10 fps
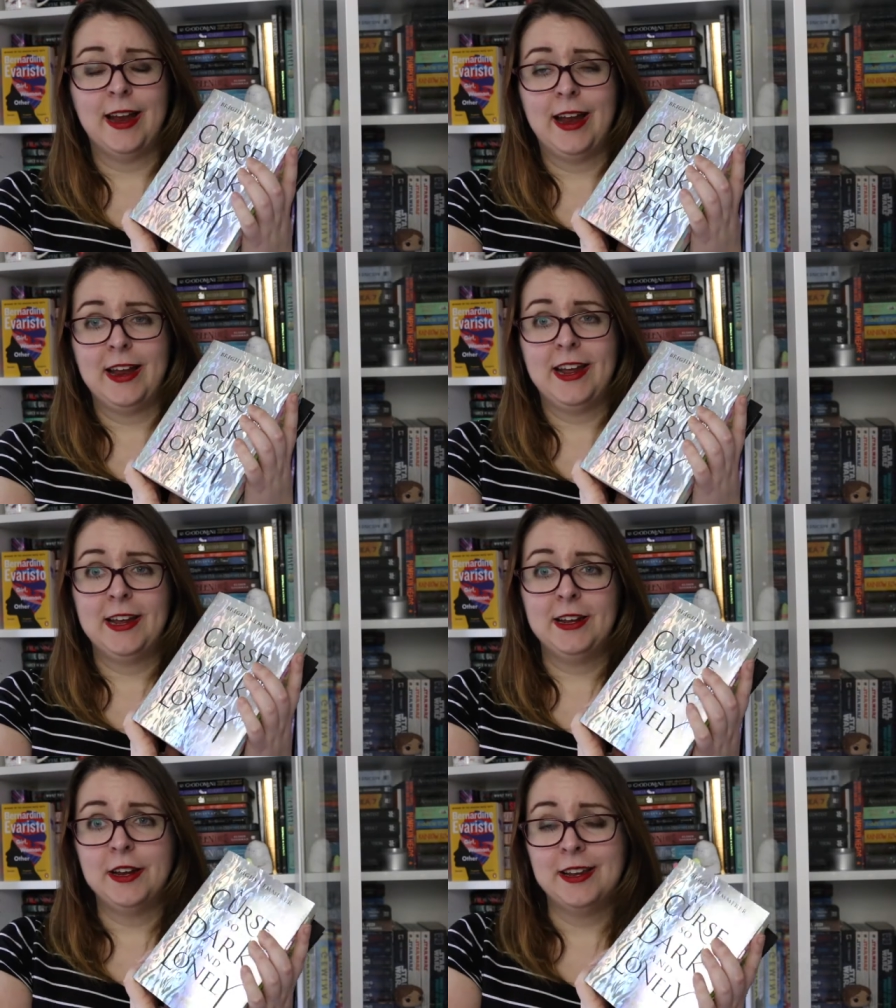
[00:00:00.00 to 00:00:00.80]

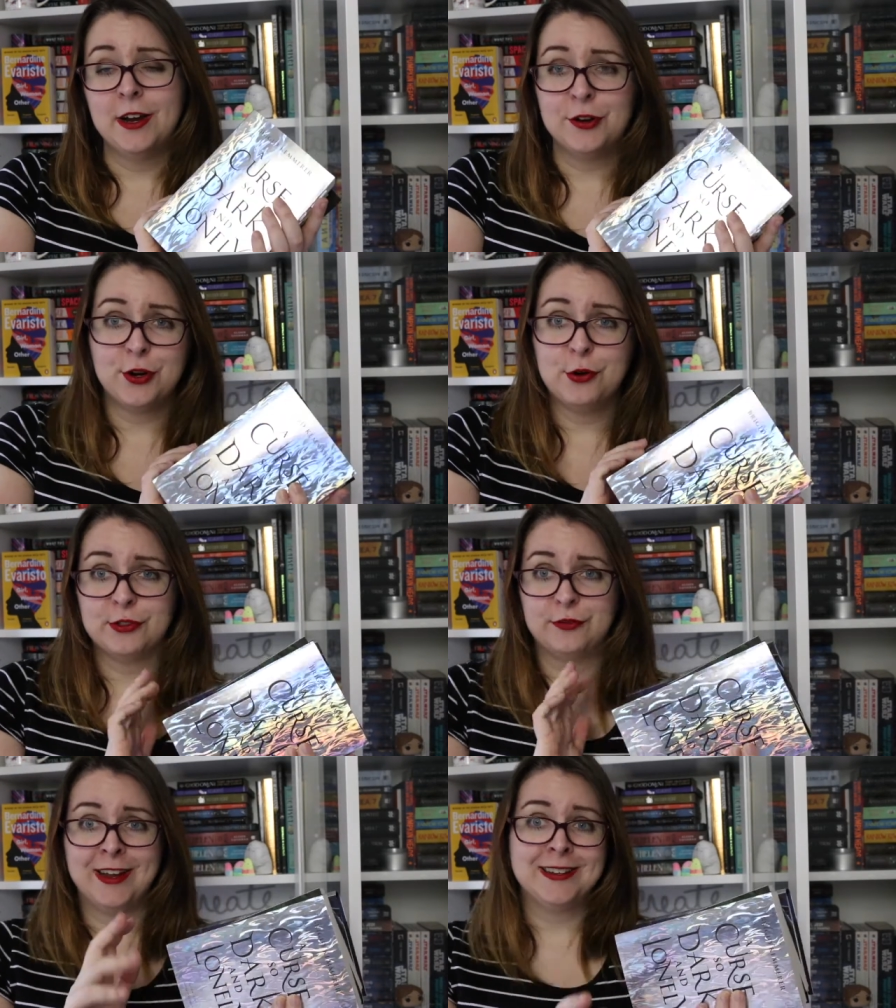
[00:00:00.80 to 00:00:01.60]
a young adult
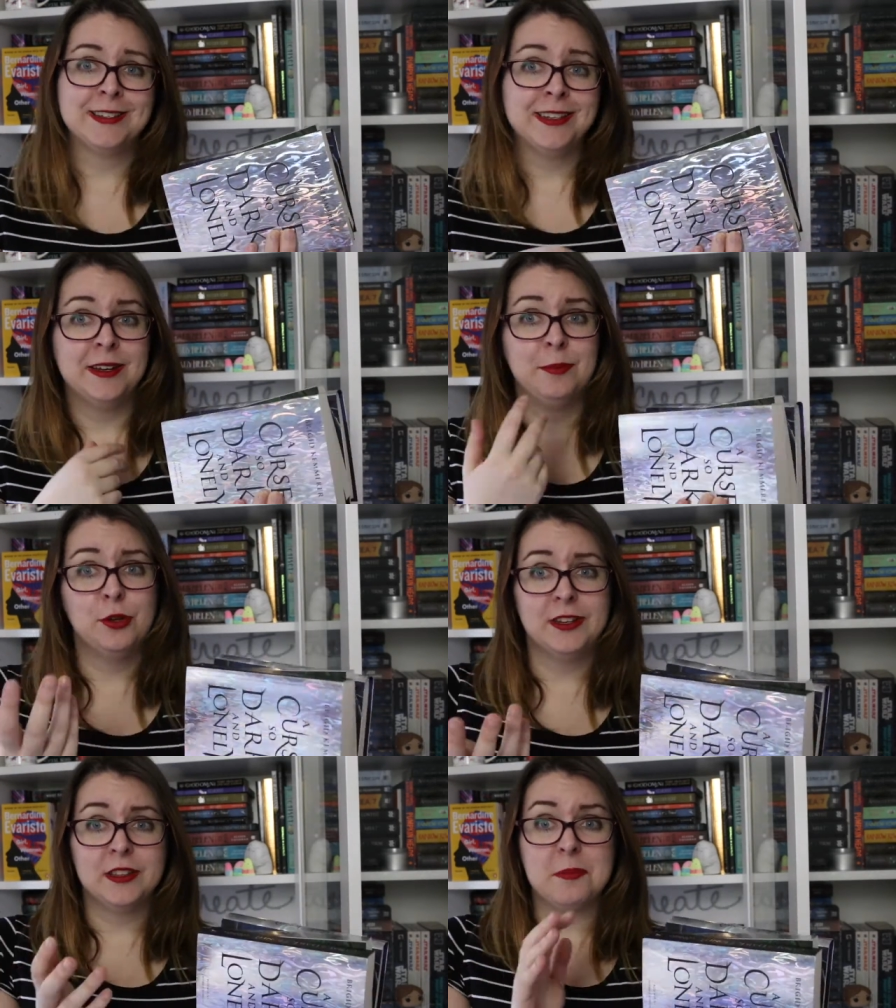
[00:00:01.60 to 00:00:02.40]
fantasy
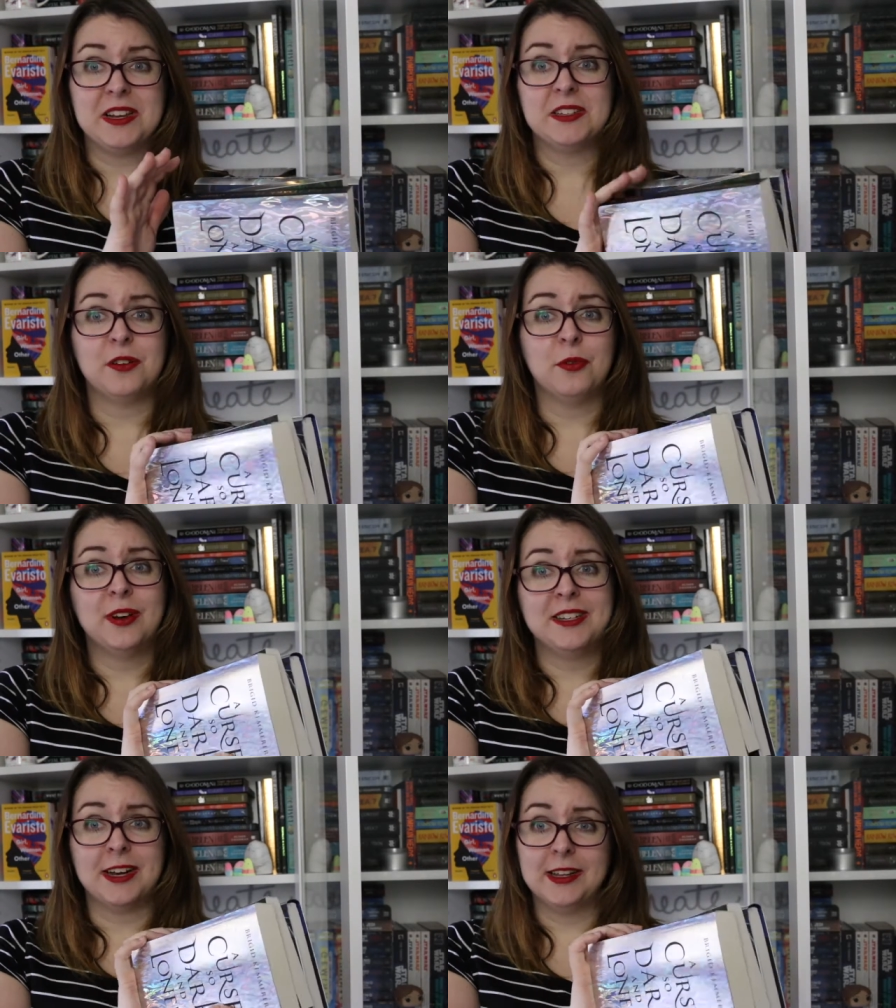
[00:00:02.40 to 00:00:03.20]
Beauty and the Beast
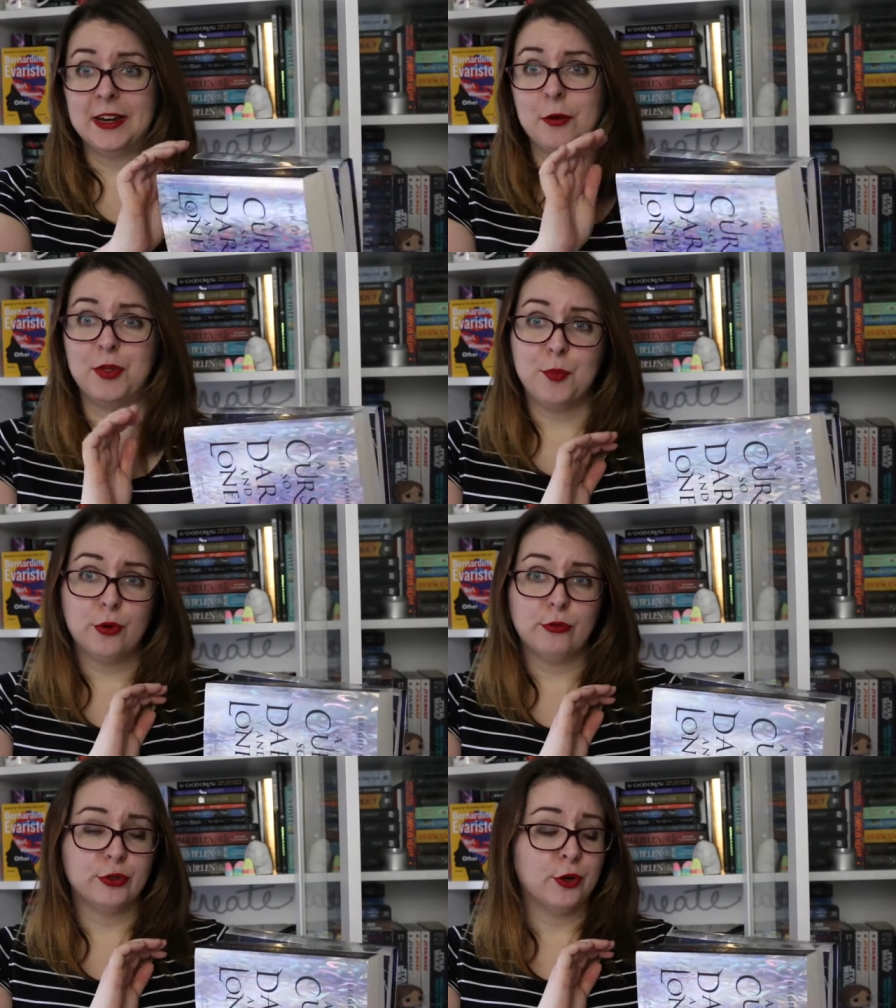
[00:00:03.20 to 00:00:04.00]
retelling with
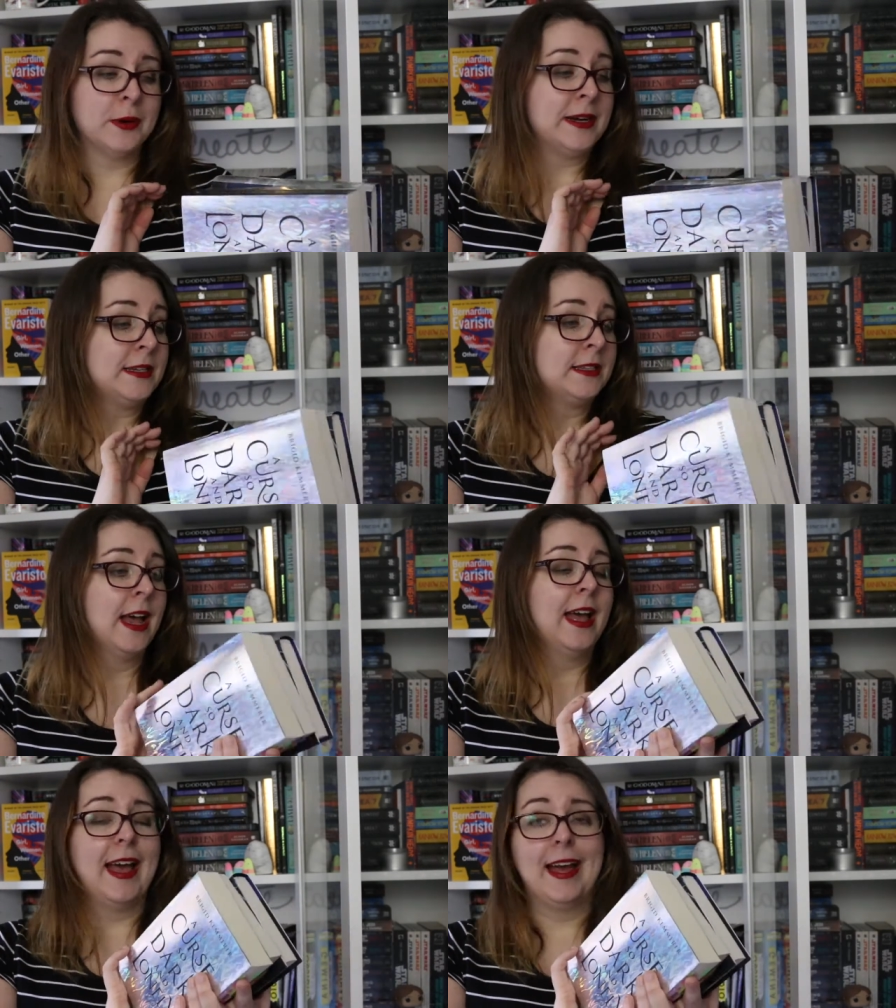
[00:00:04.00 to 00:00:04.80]
portal doorways
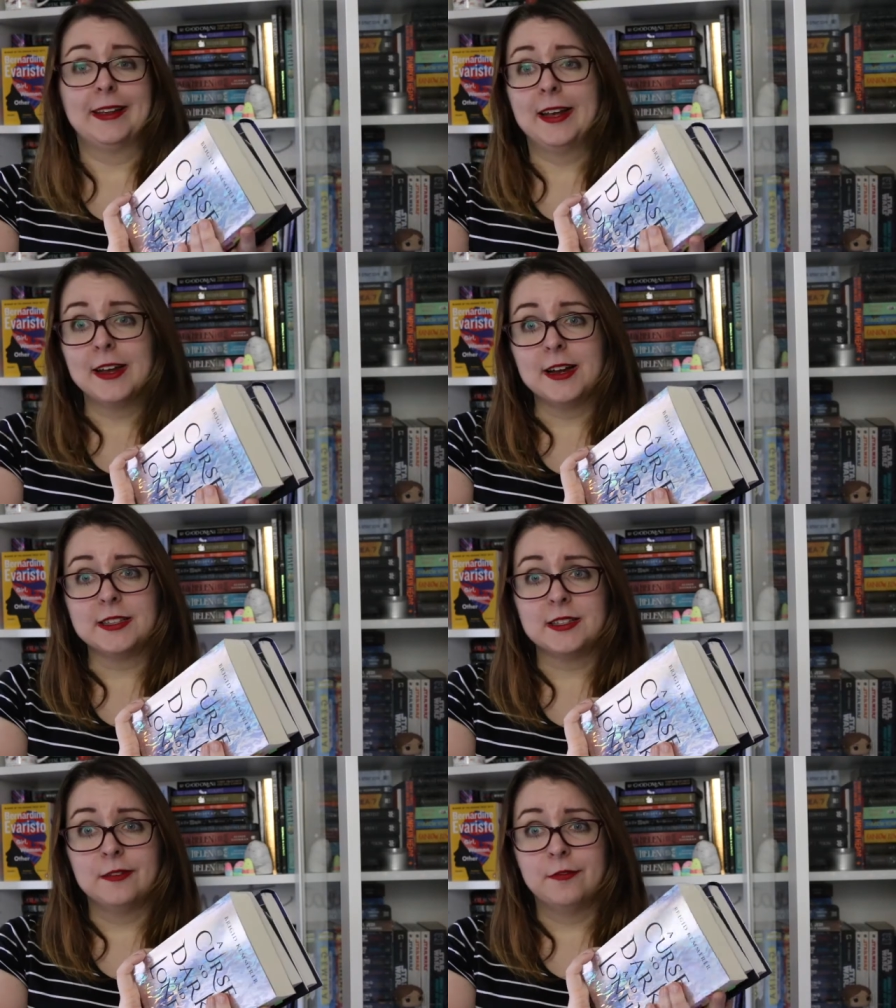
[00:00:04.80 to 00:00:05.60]
and a
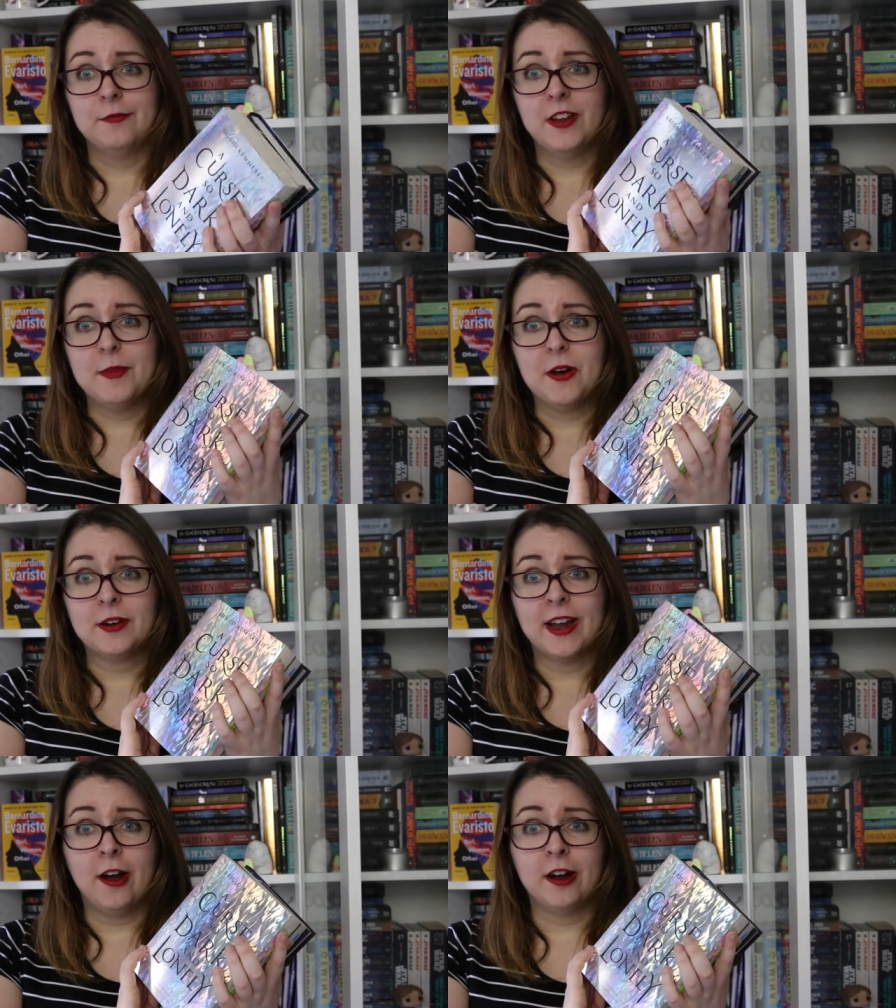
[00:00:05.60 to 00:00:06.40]
kick-ass female
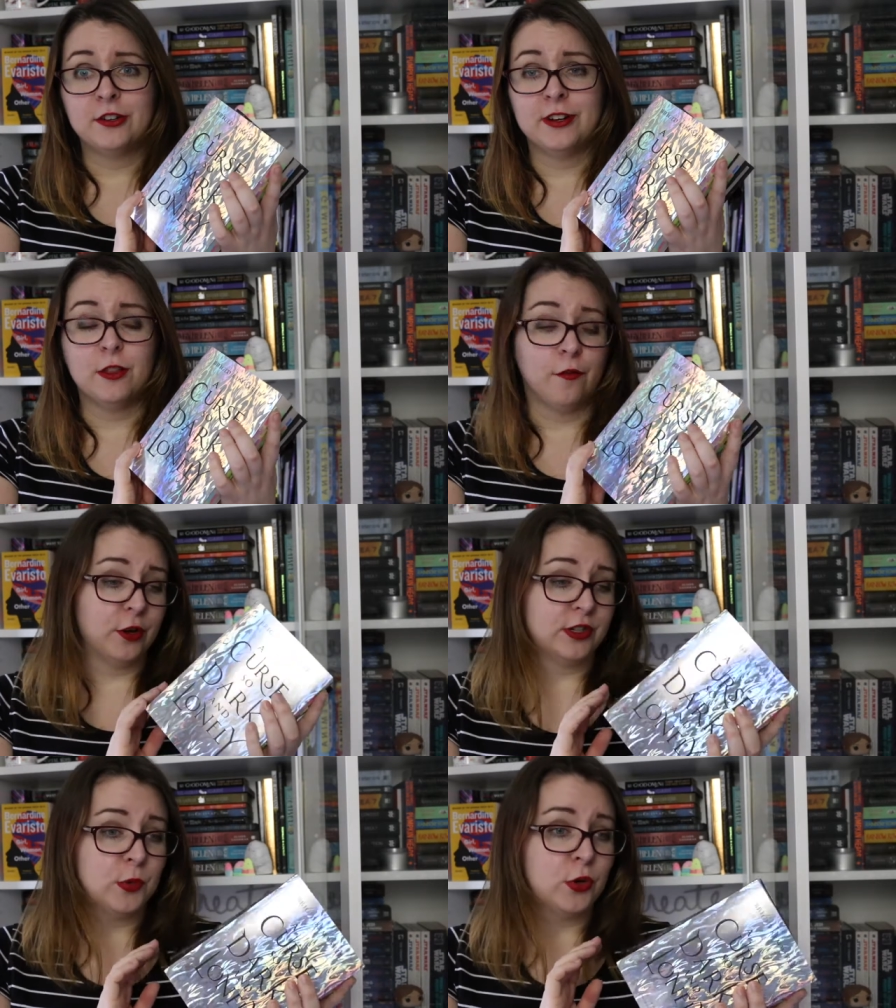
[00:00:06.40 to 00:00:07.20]
character in the
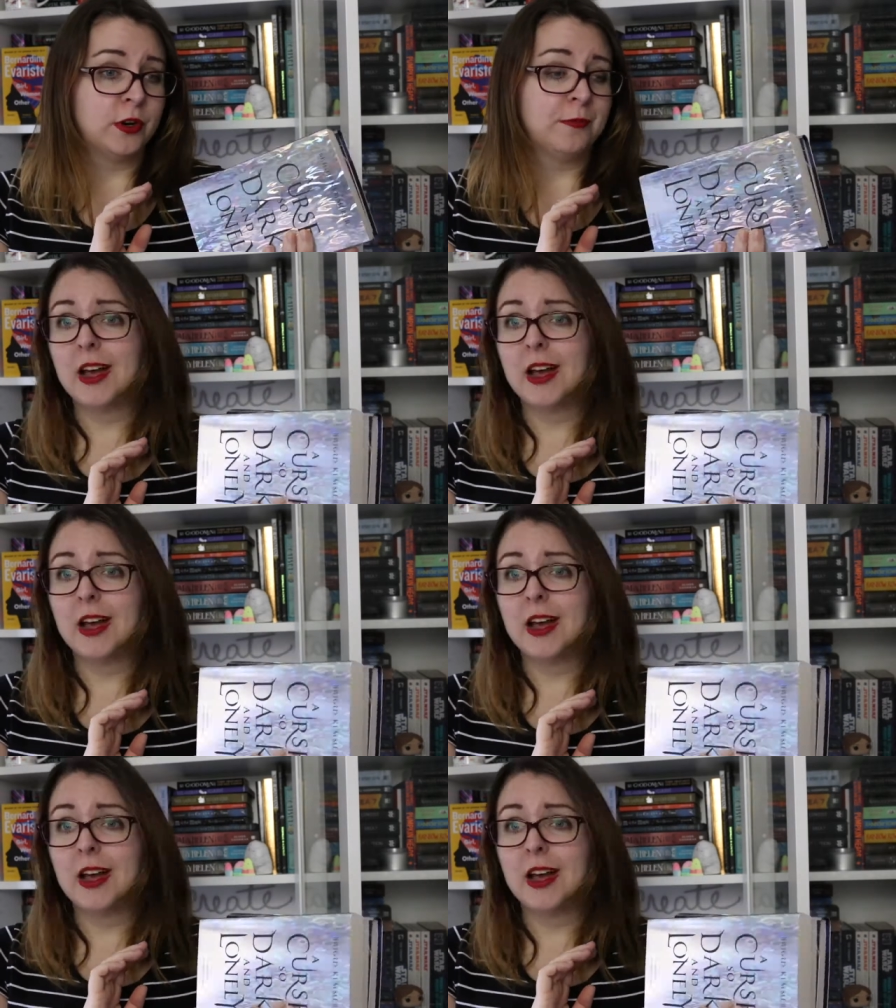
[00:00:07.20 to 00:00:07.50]
first book.